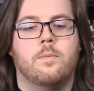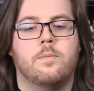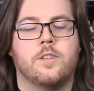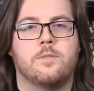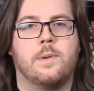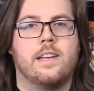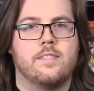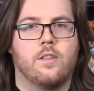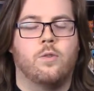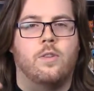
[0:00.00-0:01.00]
just because
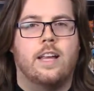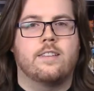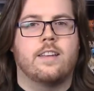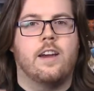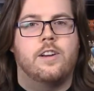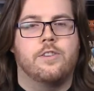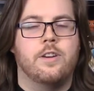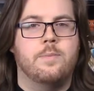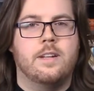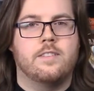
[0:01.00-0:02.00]
of the whole like scary and
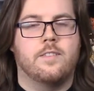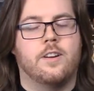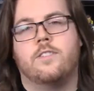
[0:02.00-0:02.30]
creepiness of her.